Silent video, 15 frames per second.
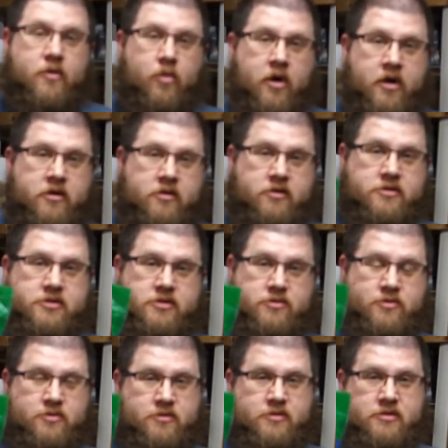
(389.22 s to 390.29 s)
Water
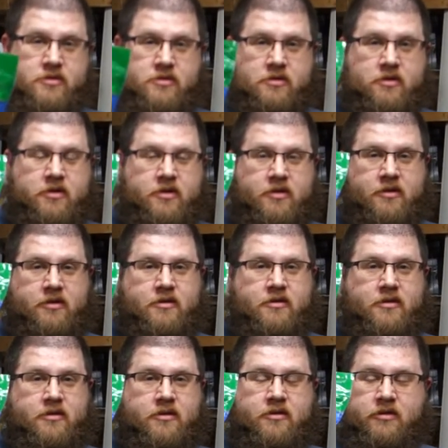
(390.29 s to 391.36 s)
crystals.
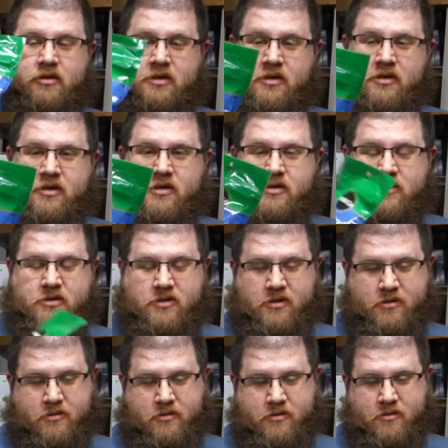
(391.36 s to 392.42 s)
These.
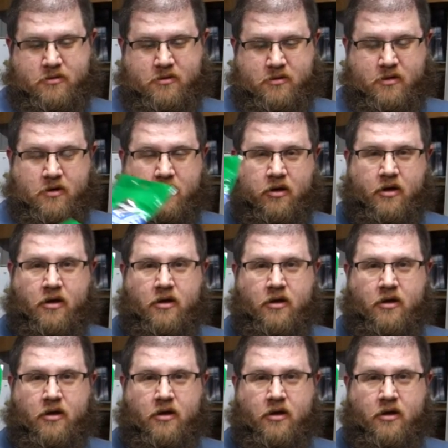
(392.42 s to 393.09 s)
Get at Home